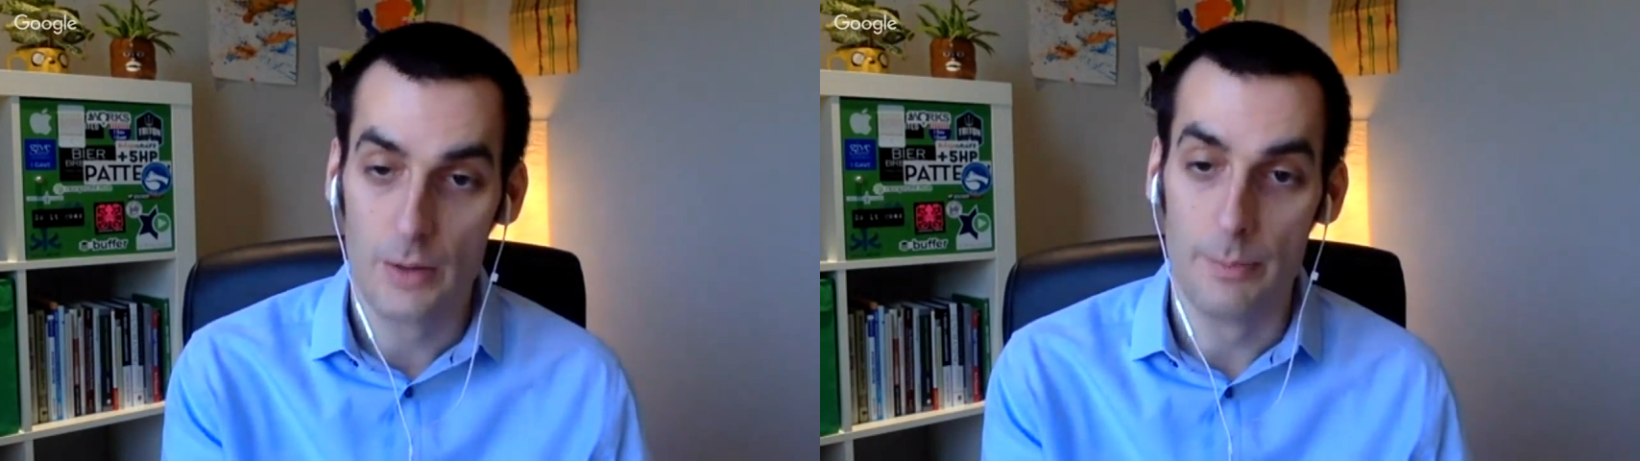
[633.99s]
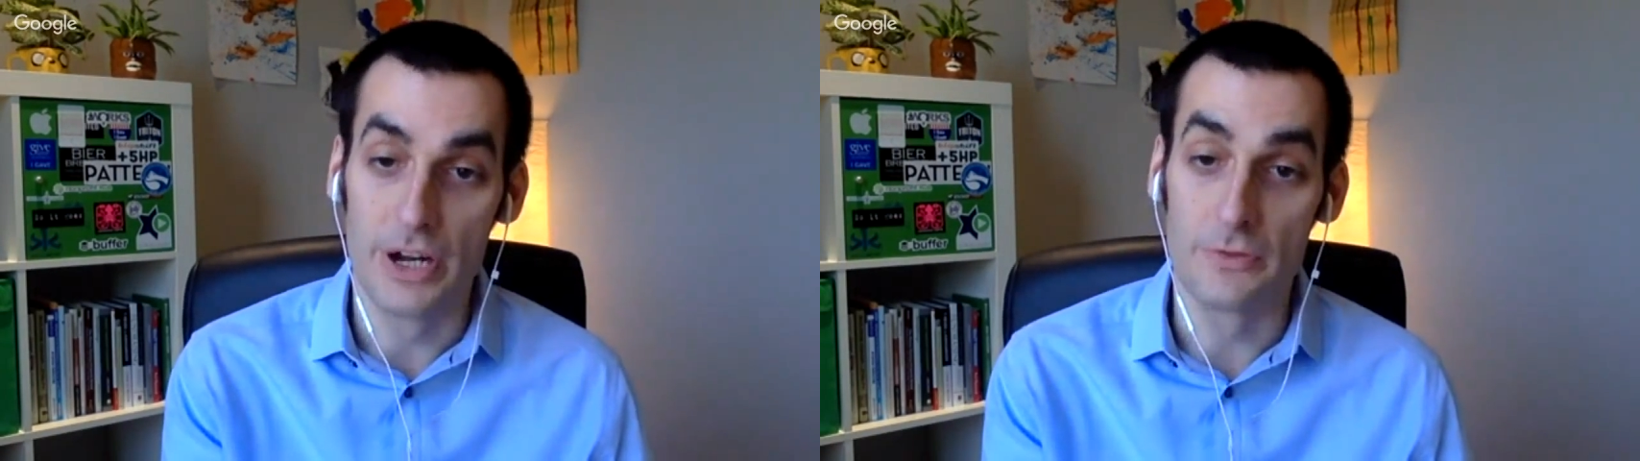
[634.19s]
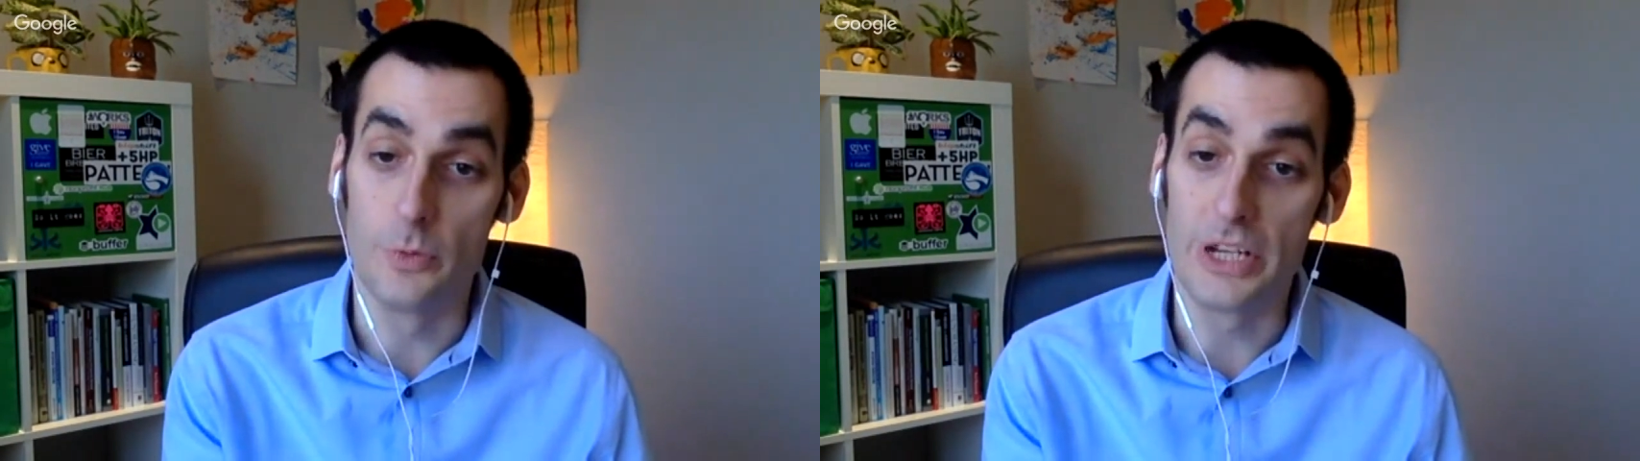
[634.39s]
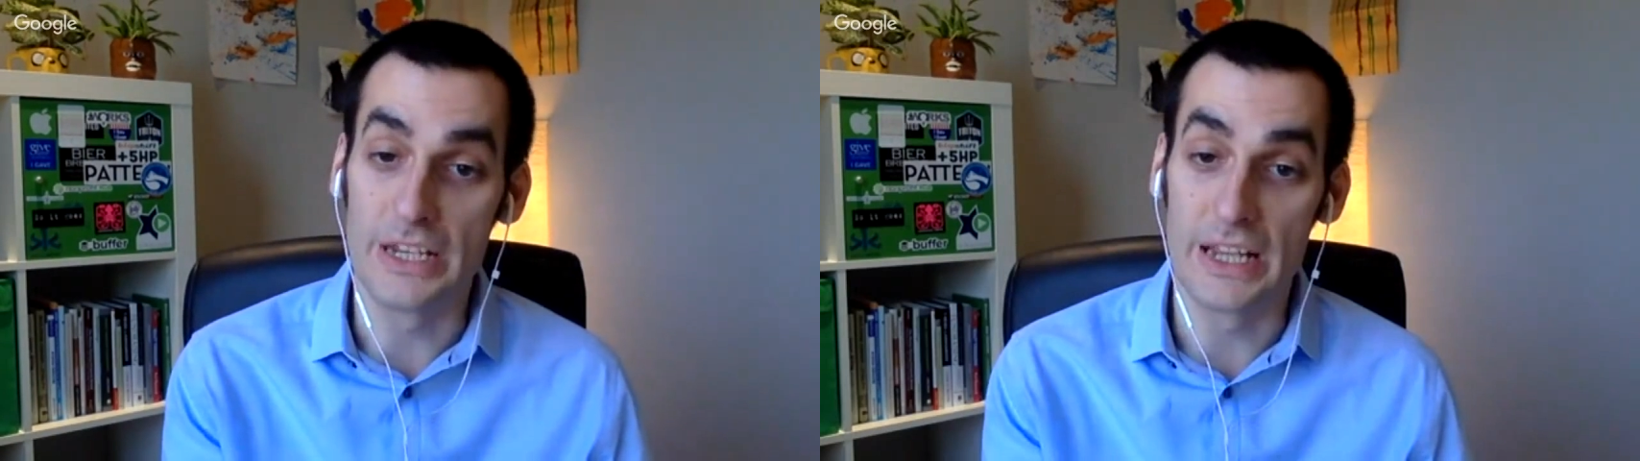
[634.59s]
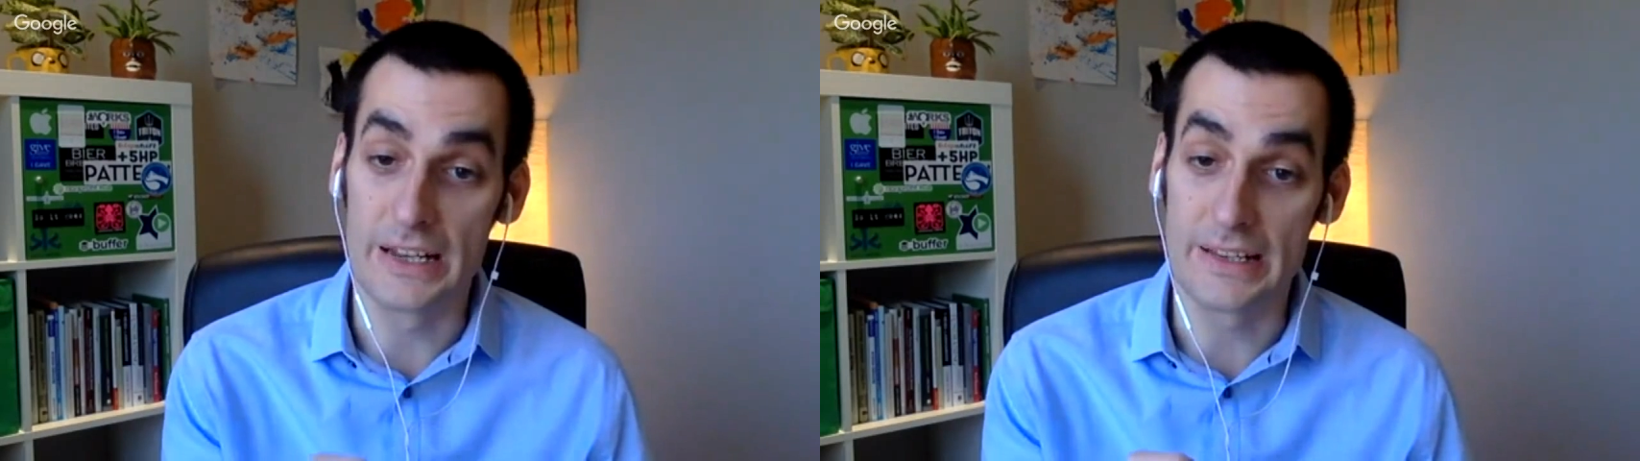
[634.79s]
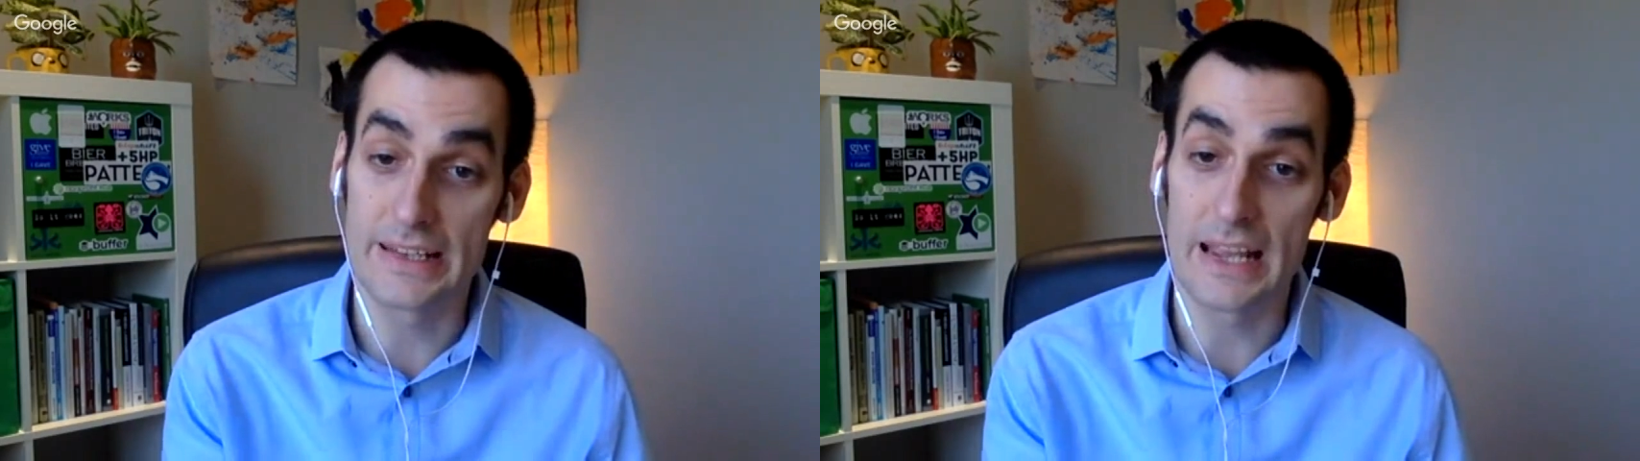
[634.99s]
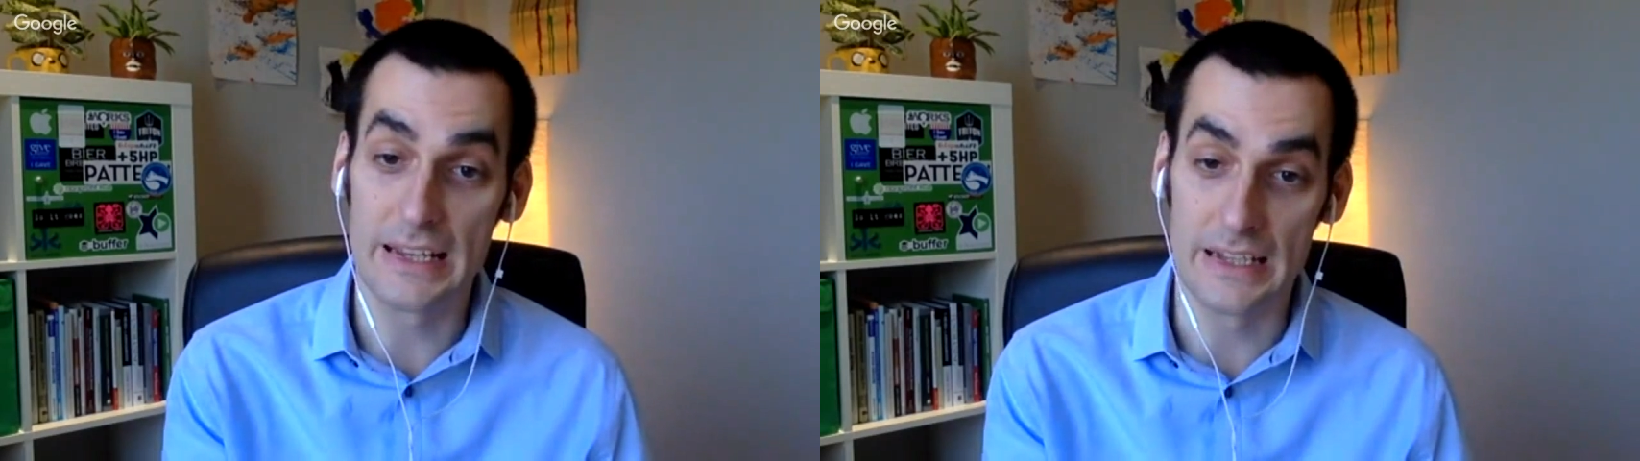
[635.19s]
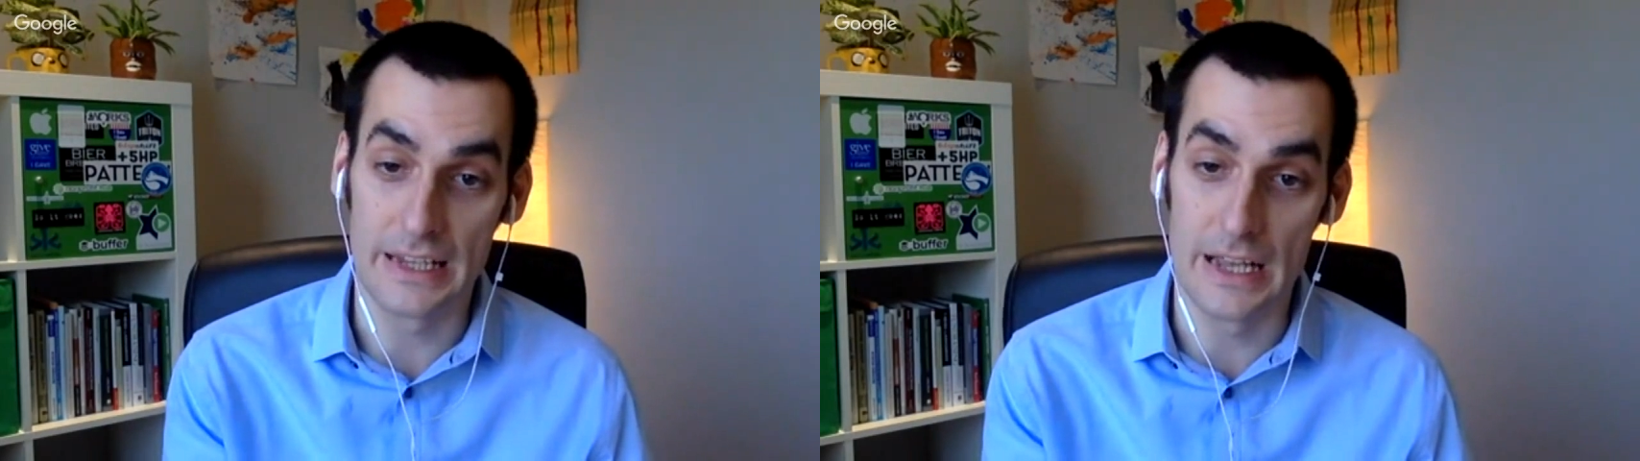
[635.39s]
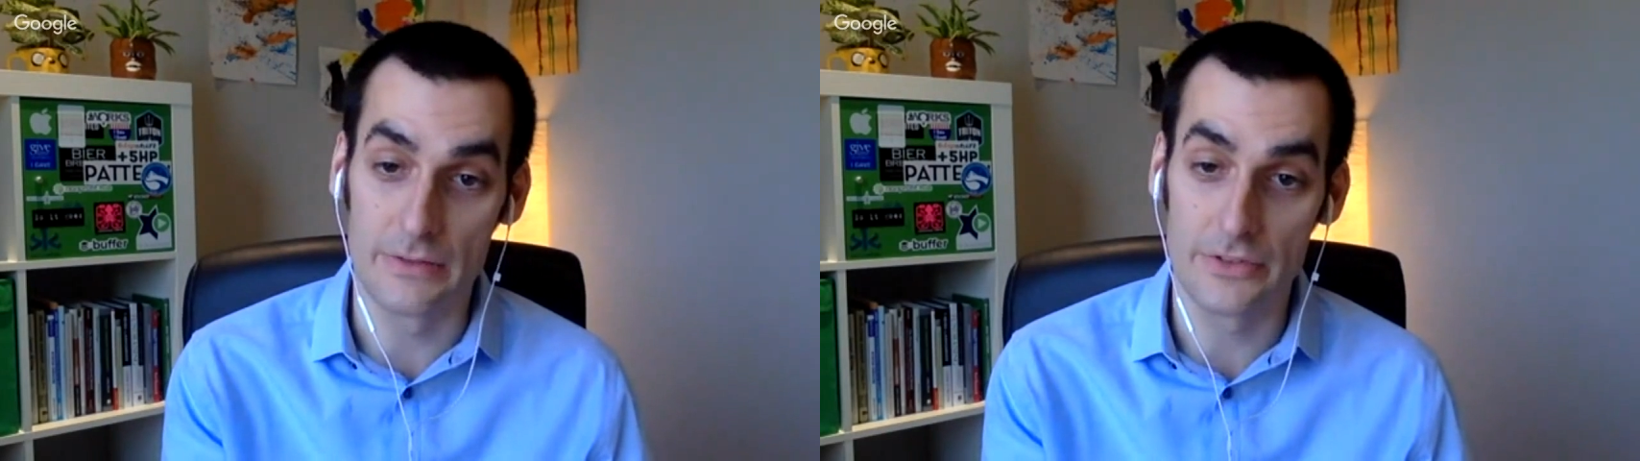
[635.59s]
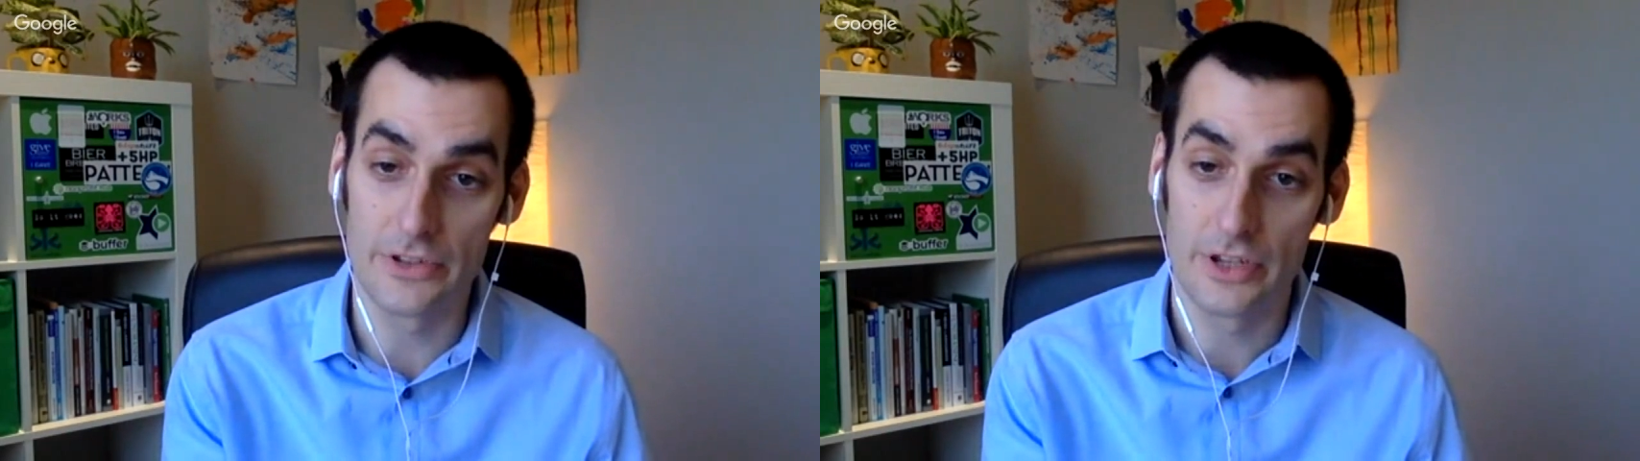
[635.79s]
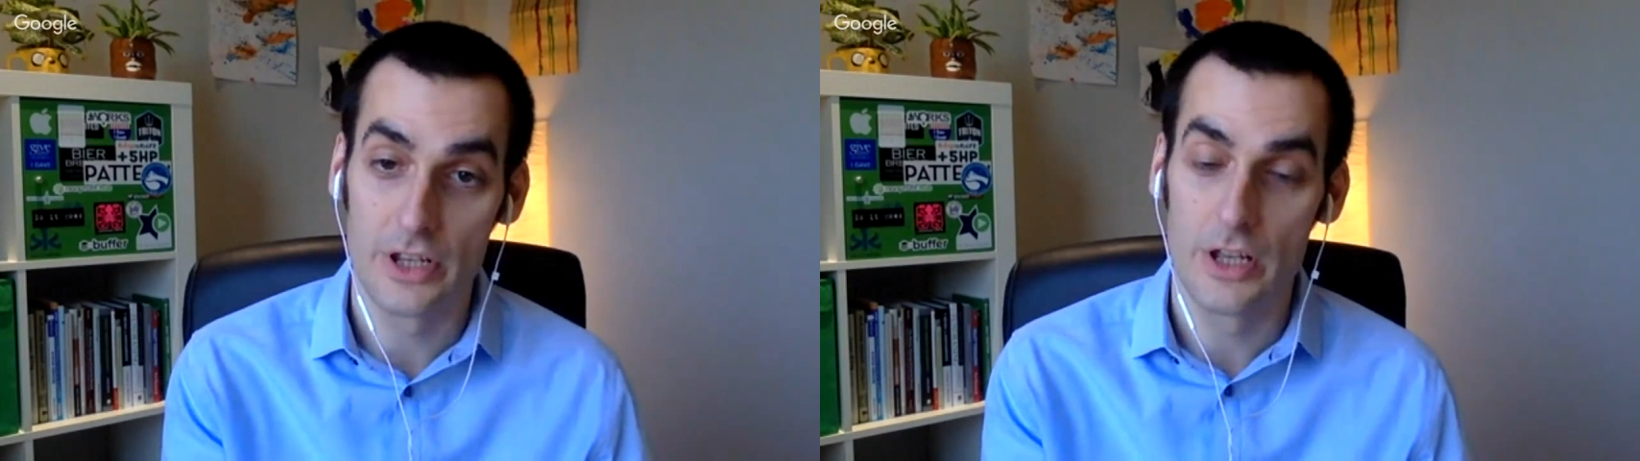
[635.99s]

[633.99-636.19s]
But if we can get a second gift,